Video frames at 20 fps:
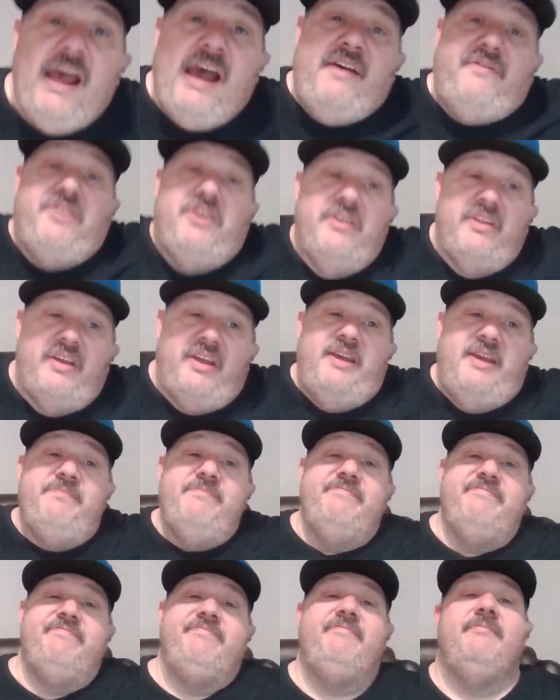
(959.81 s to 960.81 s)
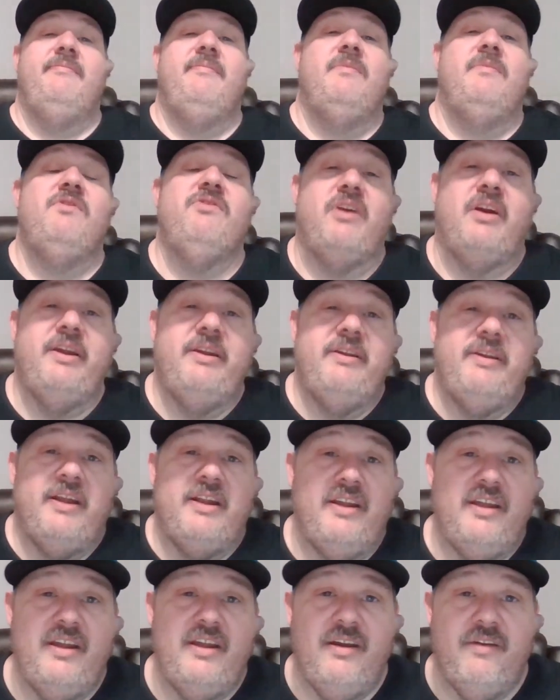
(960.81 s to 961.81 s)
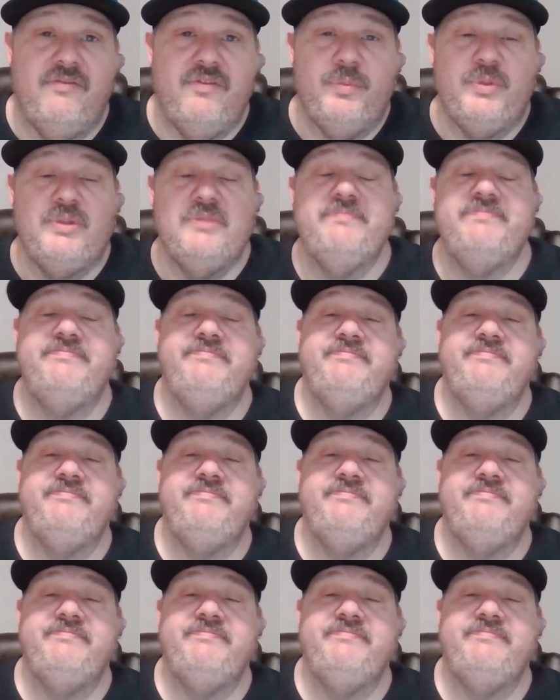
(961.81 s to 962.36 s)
after the game. Sorry, got to get comfortable.